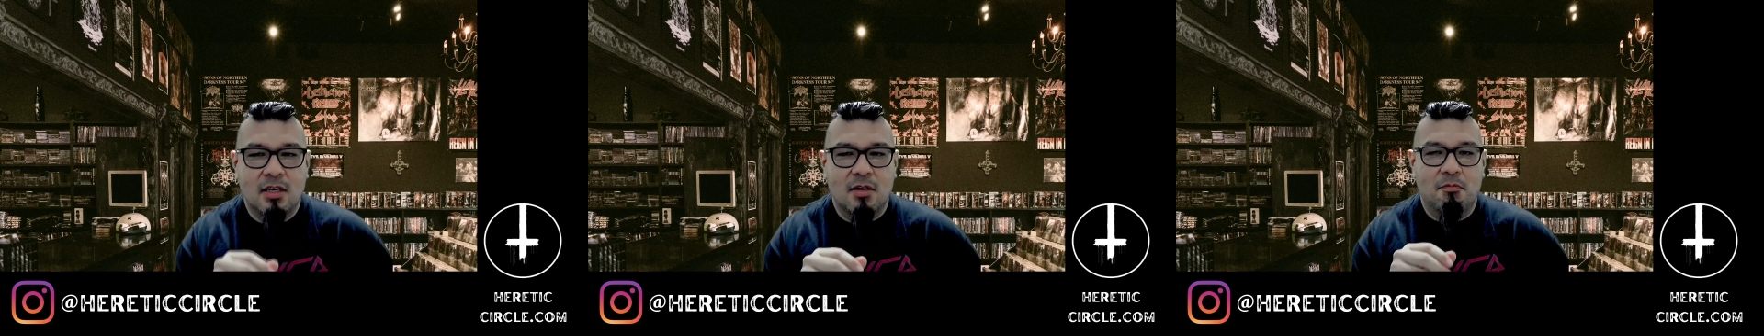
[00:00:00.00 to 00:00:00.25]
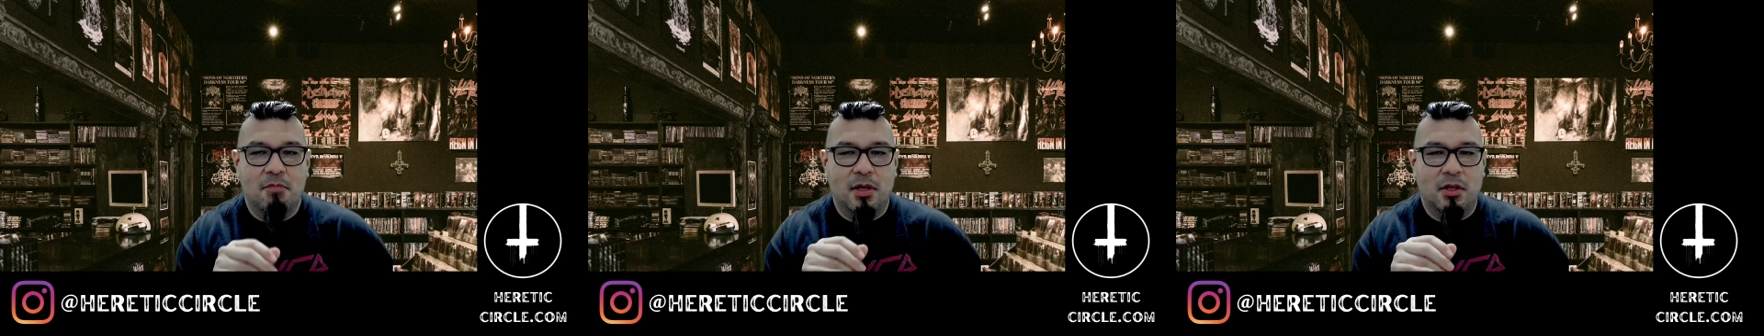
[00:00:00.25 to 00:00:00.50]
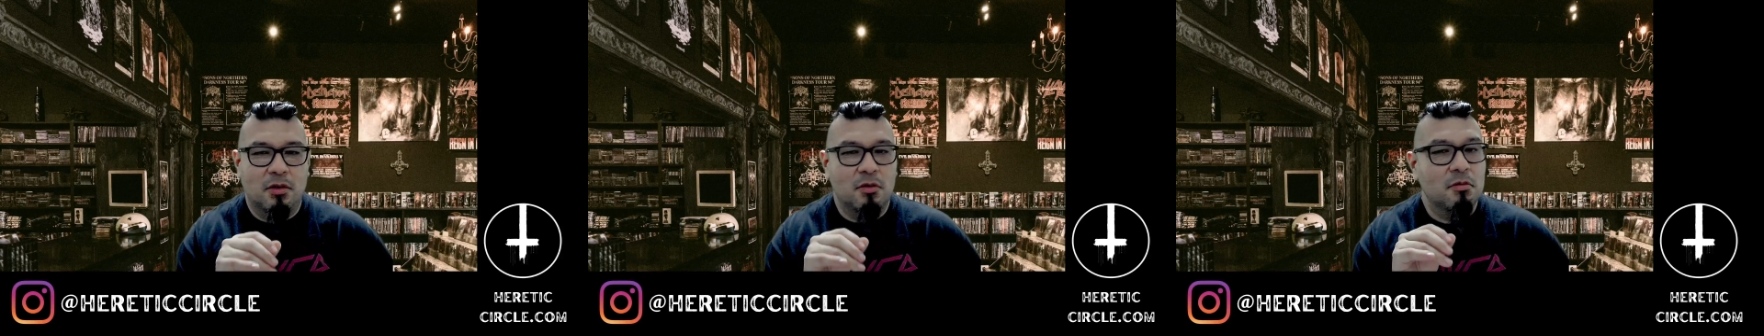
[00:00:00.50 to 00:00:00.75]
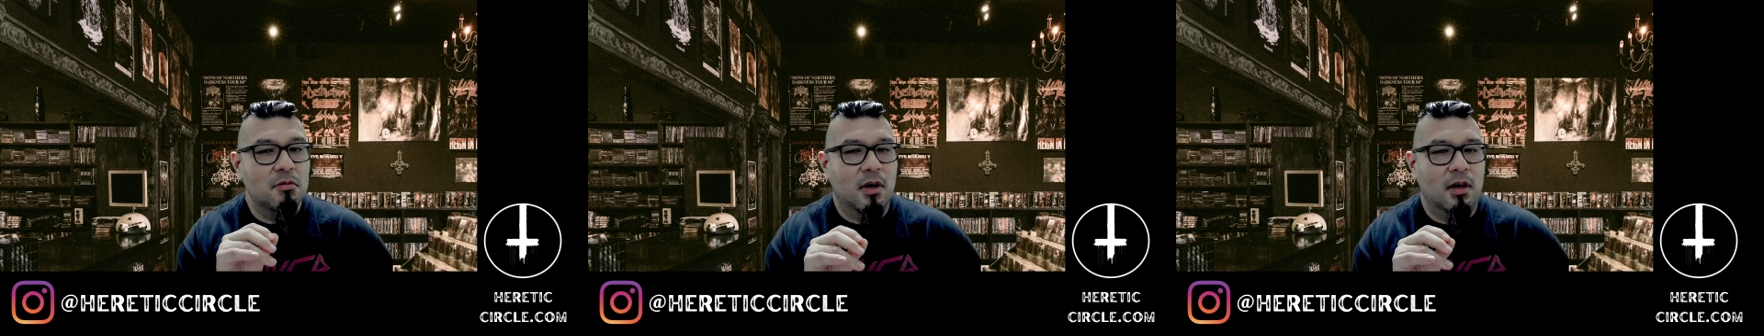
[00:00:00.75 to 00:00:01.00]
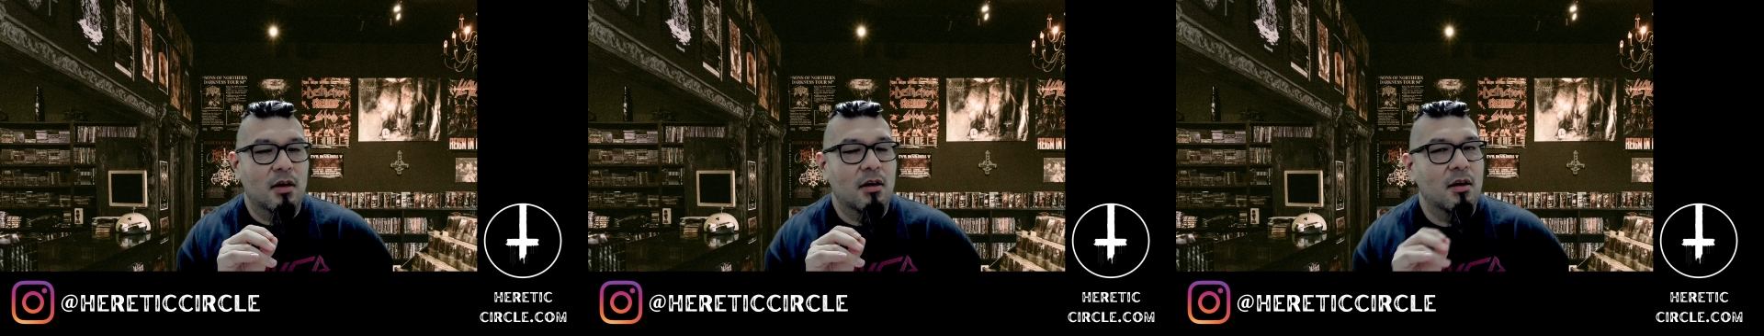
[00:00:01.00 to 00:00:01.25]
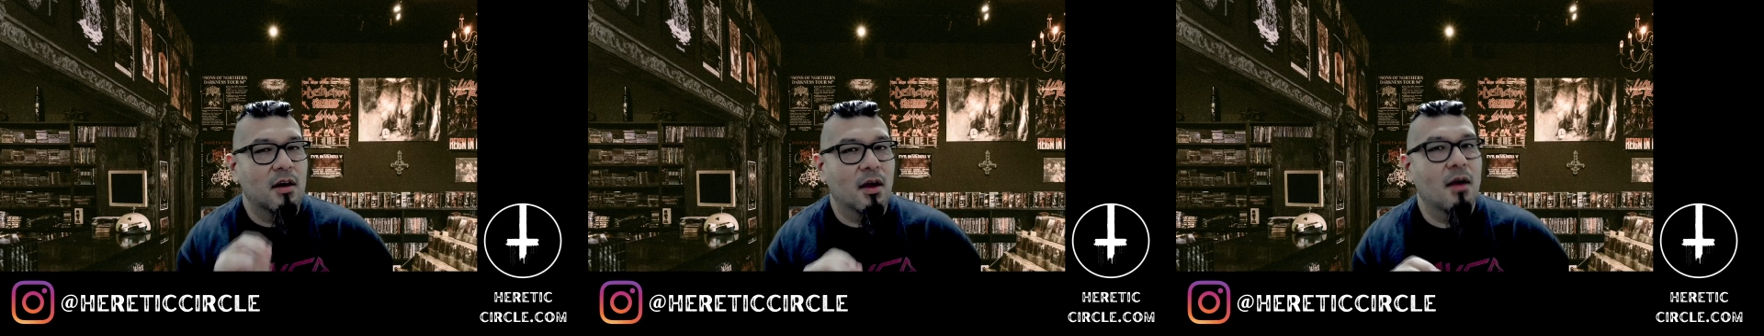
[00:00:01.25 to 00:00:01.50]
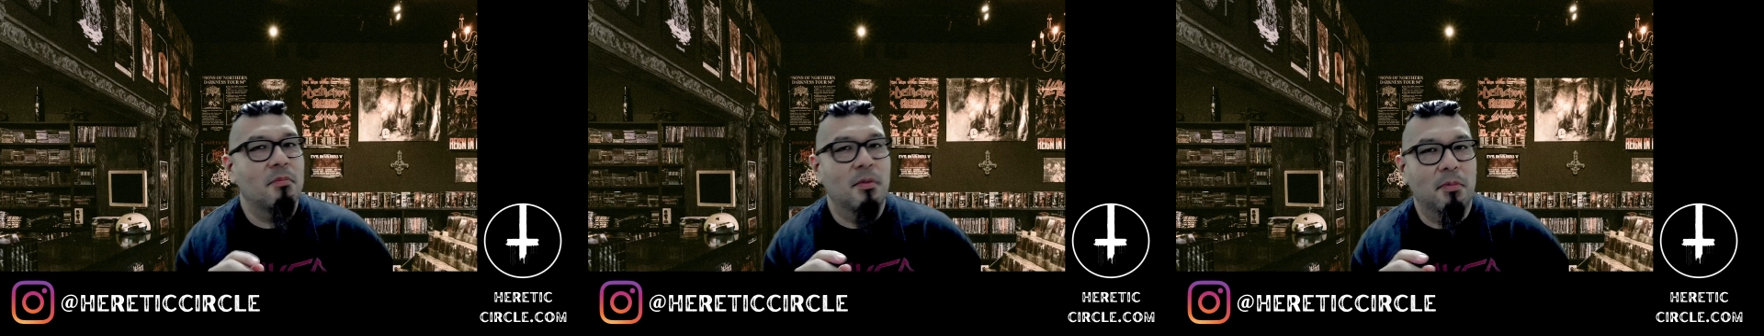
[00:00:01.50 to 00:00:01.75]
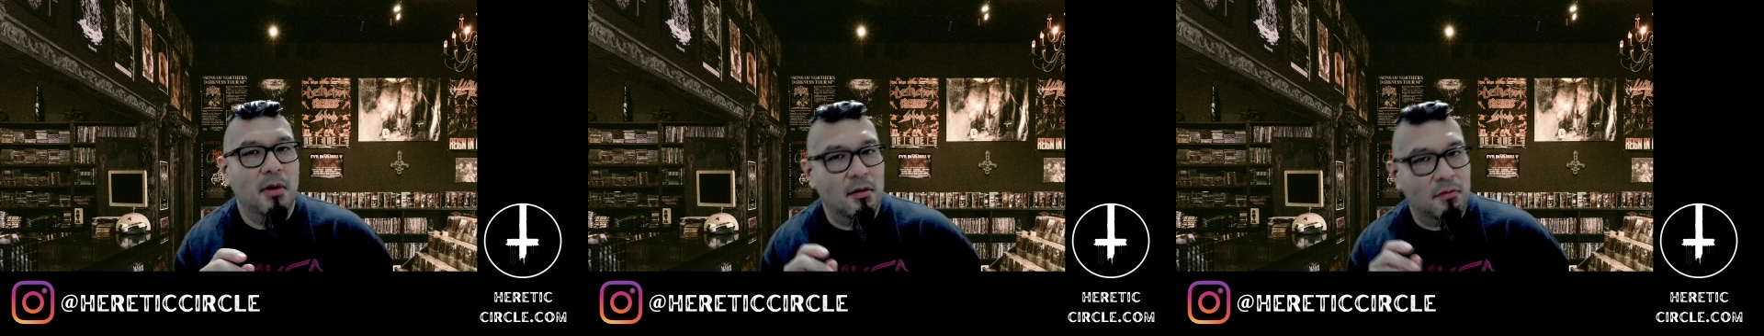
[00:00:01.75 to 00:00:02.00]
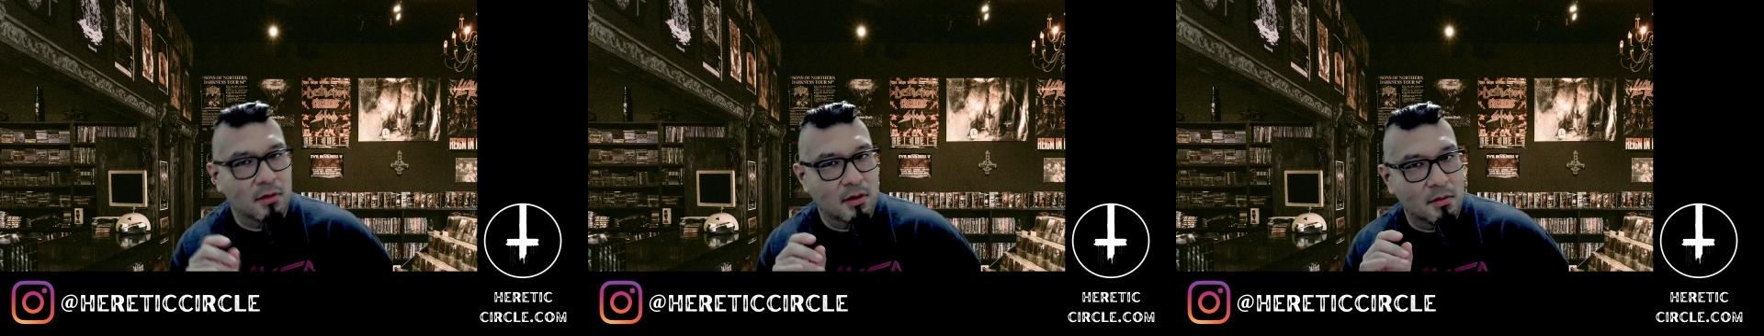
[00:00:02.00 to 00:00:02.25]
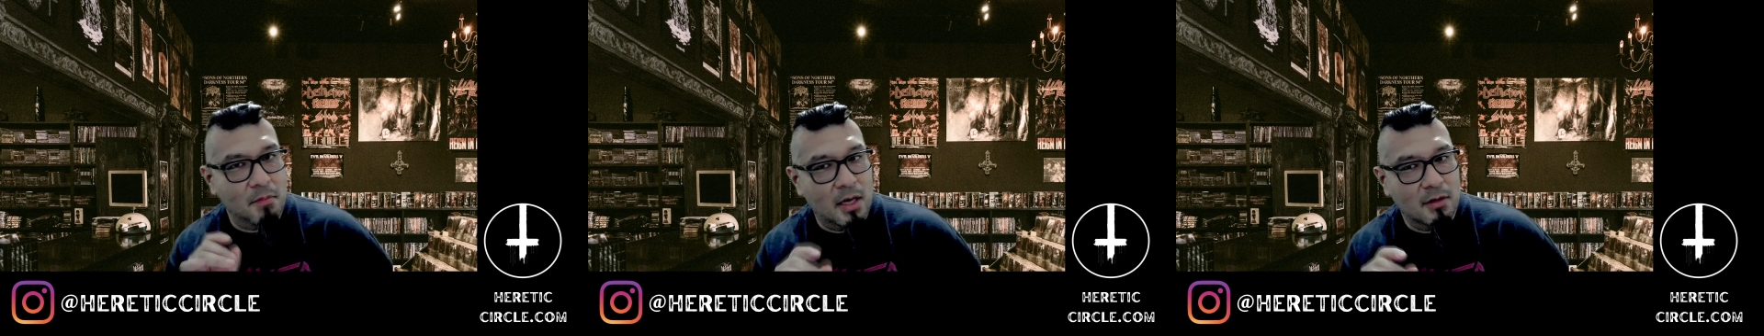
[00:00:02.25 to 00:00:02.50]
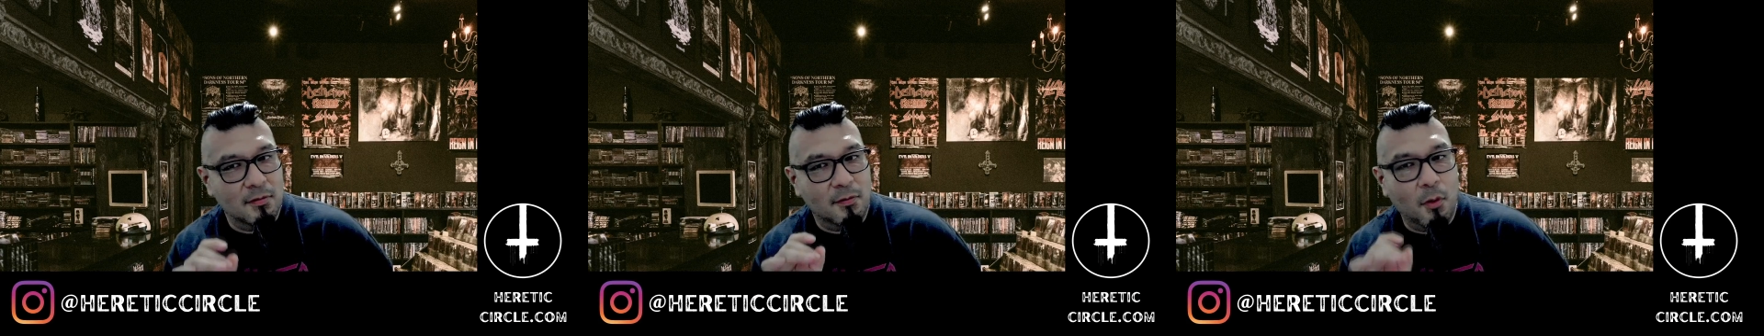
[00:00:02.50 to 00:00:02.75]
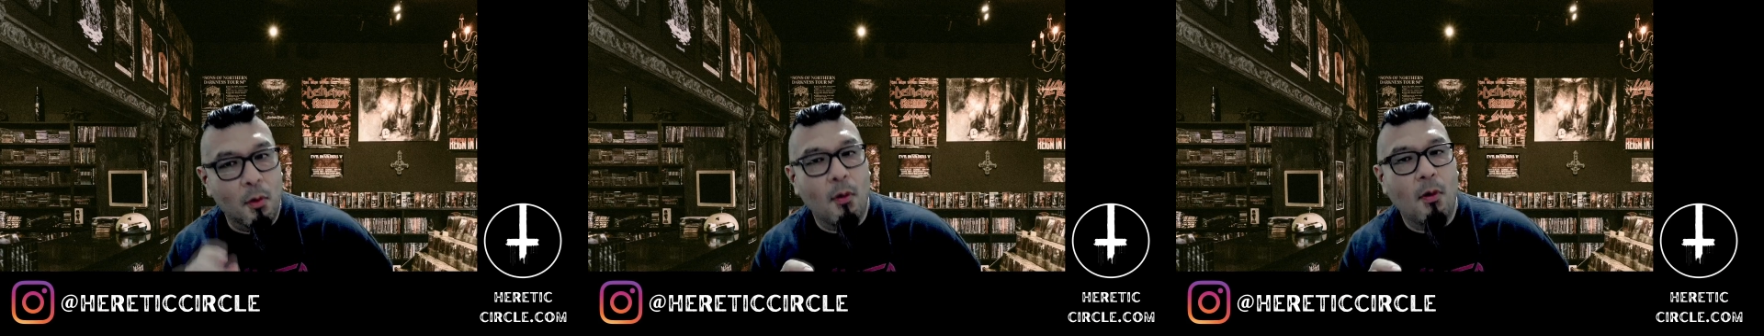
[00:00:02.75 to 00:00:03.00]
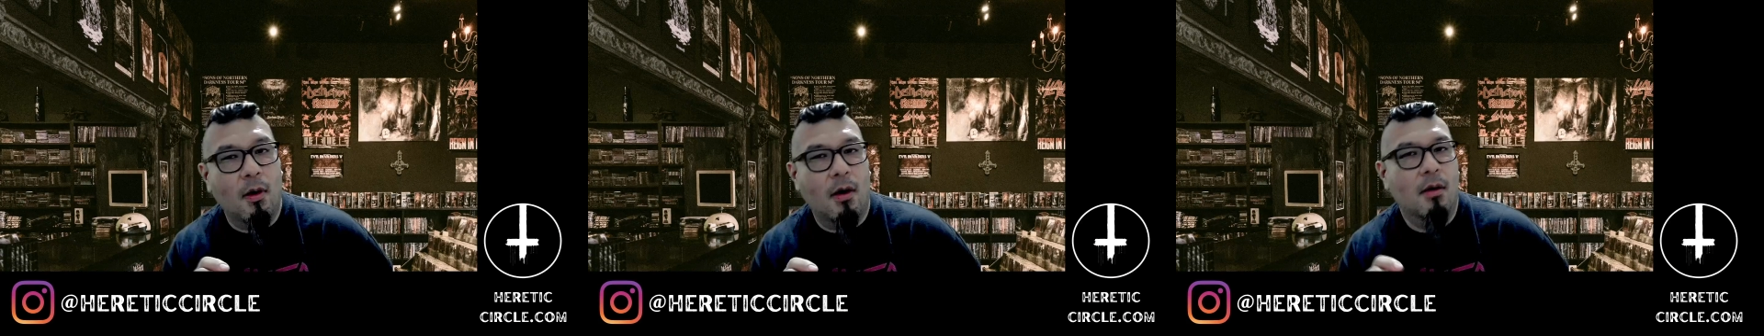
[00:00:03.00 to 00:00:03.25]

but you are not prepared for the amount of gore